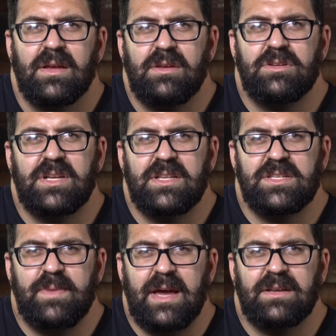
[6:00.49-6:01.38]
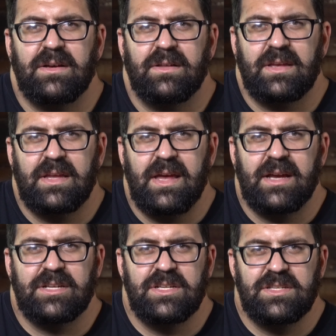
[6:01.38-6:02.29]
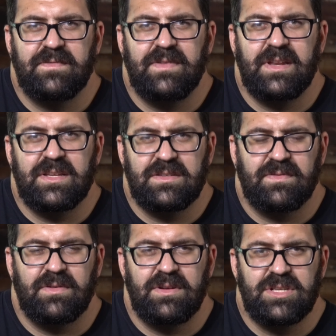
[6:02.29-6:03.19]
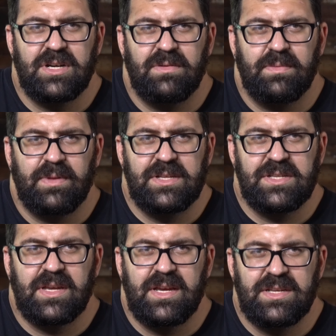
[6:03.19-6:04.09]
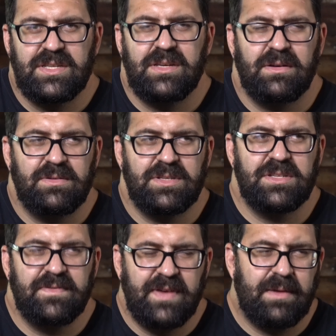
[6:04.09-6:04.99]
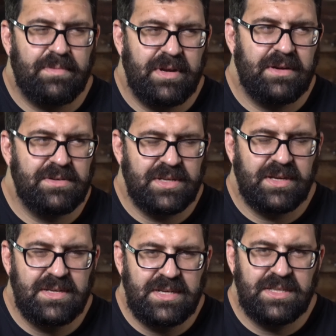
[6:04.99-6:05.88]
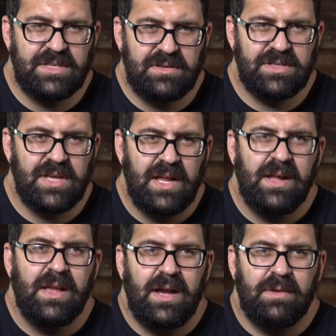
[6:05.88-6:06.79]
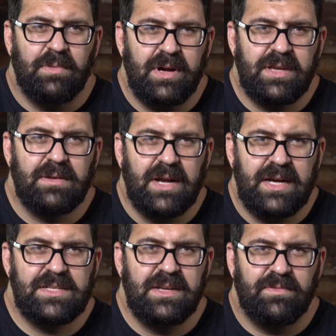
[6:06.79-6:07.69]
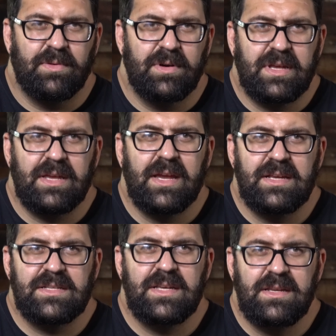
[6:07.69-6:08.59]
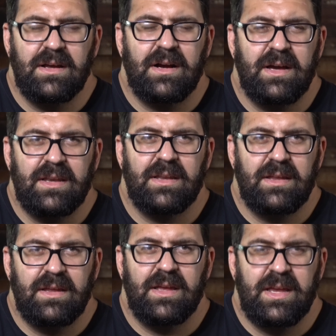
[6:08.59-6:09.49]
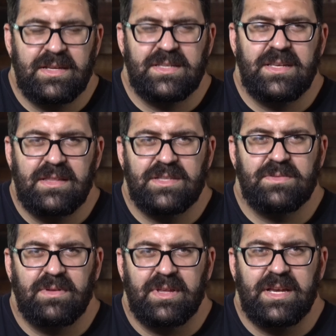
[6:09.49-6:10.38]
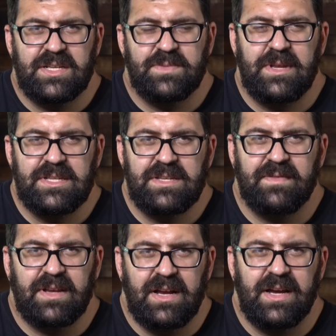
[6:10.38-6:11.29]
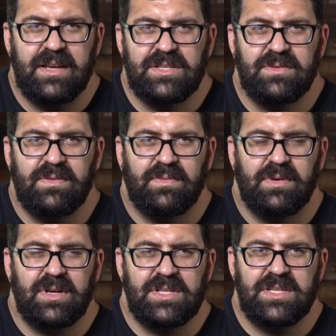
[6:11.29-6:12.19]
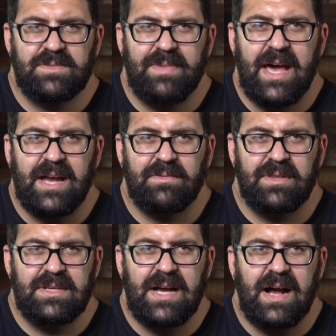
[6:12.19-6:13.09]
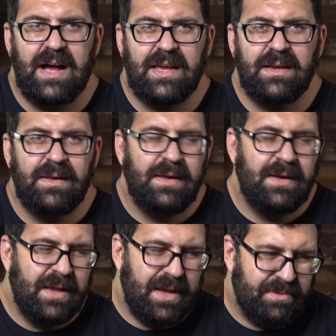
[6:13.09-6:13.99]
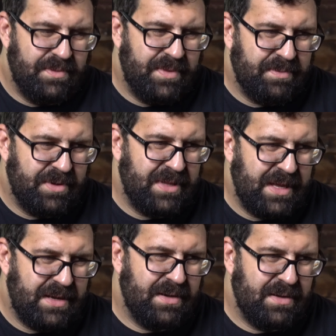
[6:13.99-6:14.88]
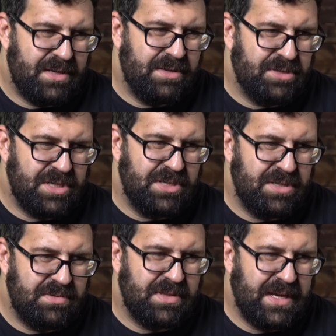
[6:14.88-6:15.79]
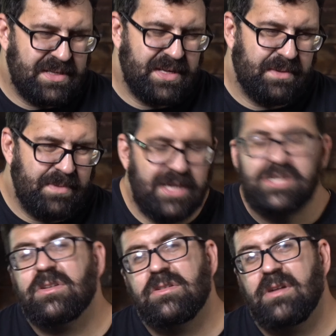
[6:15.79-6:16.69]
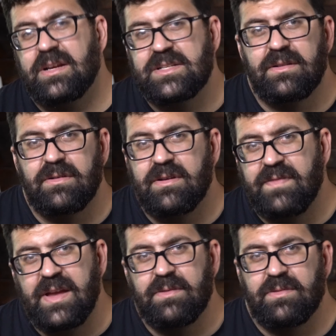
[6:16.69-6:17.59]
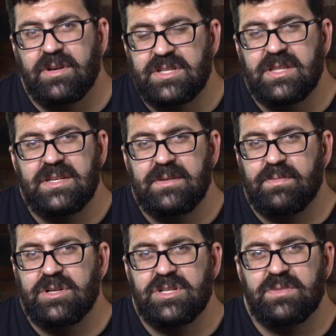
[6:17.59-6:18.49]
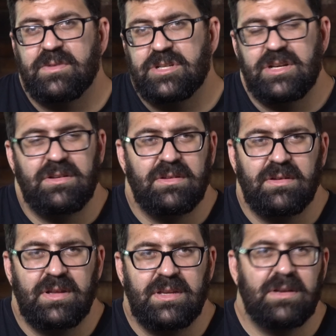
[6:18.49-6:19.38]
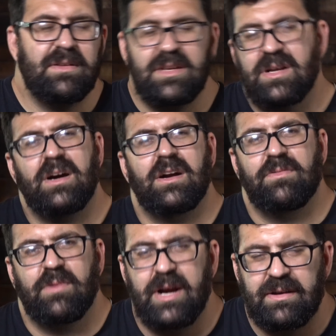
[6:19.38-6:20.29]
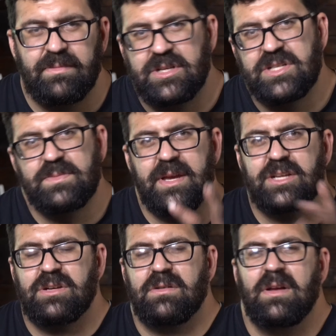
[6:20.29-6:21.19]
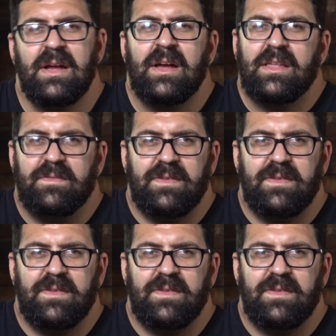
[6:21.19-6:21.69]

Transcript: you should inspect all the connections and fittings before you start replacing A C hoses, evaporators, and condensers. I want you guys to have working A C, not A C that's really expensive and kind of sort of works, it's packed with dye. And remember that you should do things like make sure your auxiliary fan works at the temperature switch under the hood. You don't need to hardwire it, but just make sure the